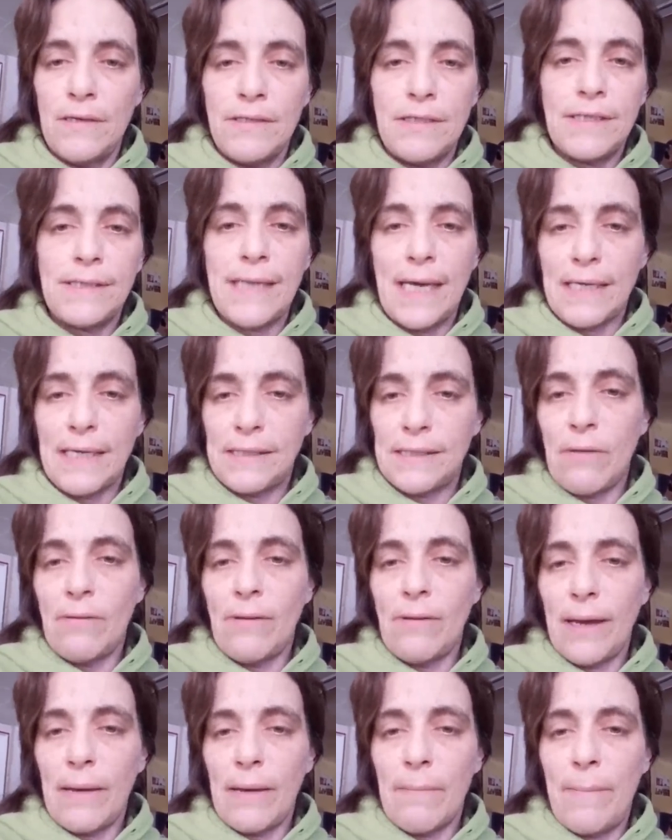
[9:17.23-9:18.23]
Does that
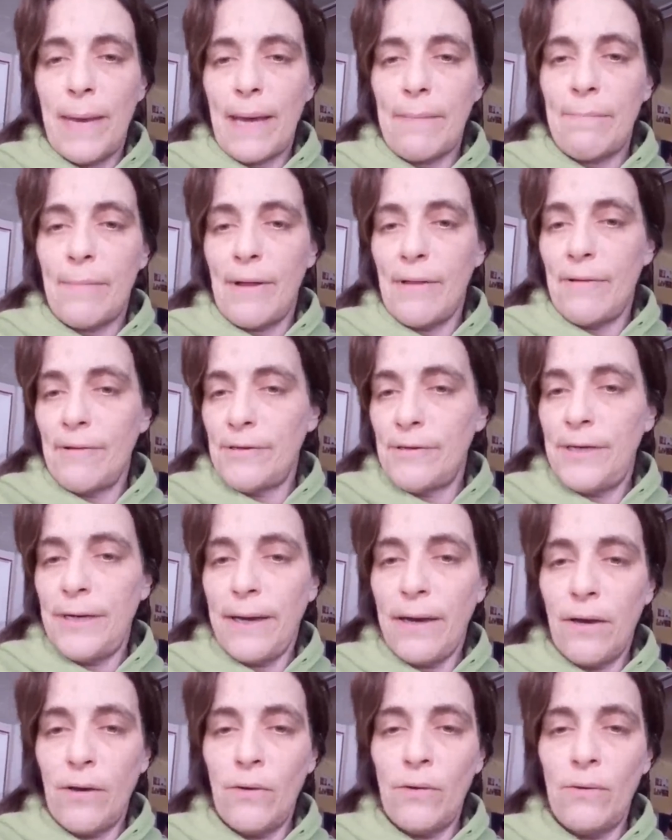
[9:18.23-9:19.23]
sound like a bad mother to
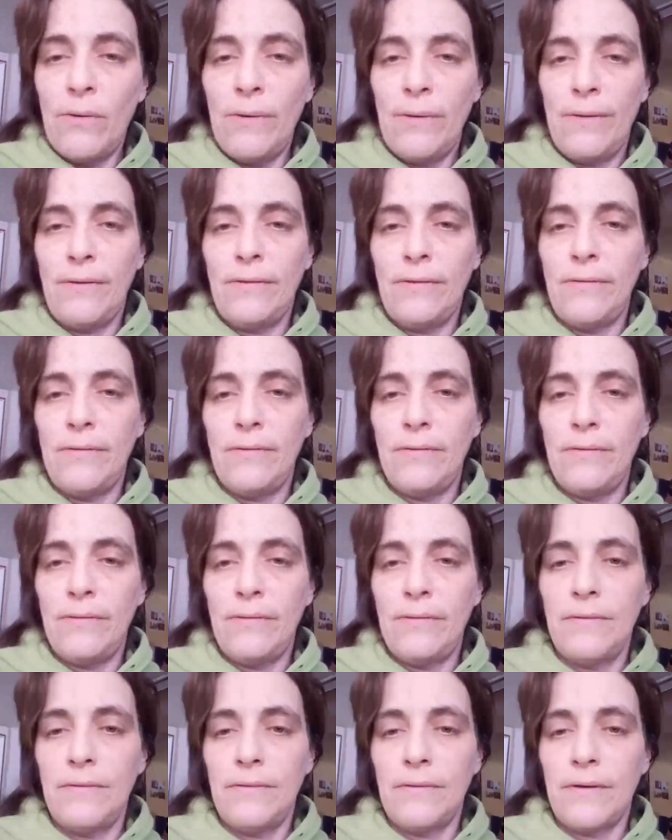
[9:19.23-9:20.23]
you?
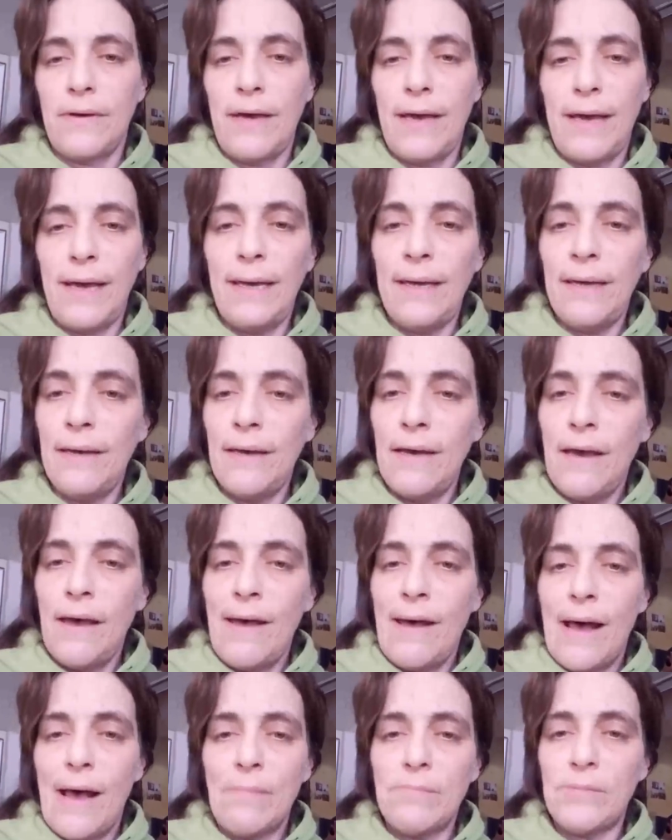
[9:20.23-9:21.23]
Okay?
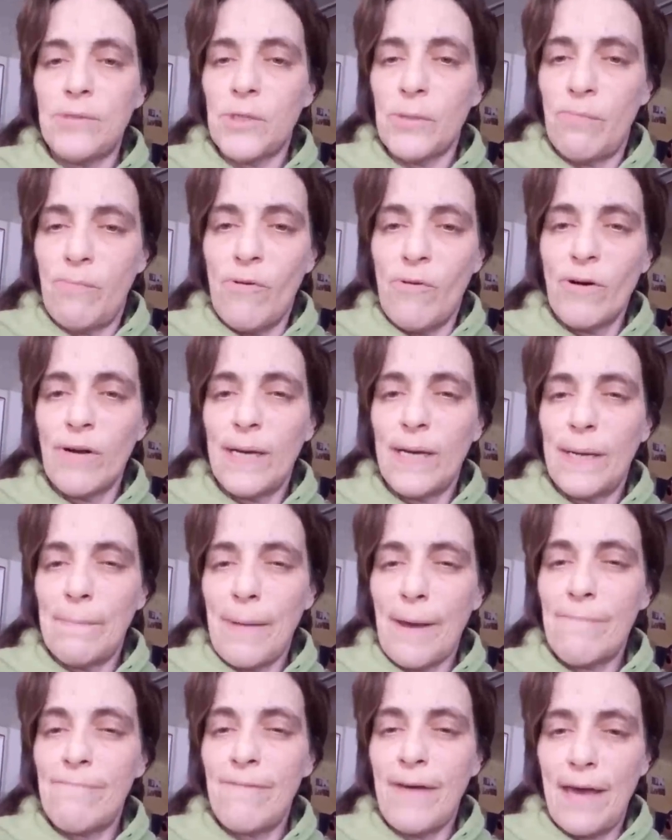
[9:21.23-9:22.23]
I'm supporting
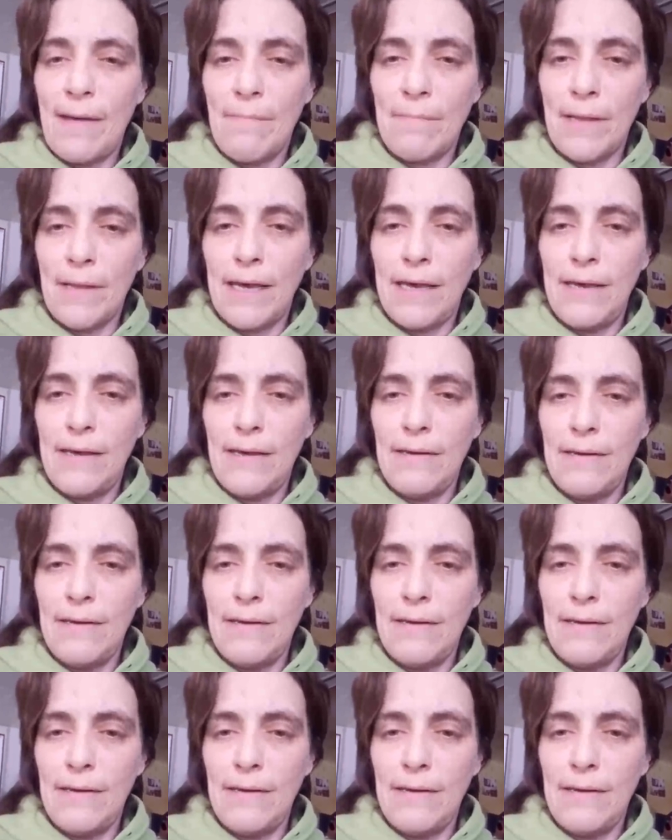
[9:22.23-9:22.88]
my family.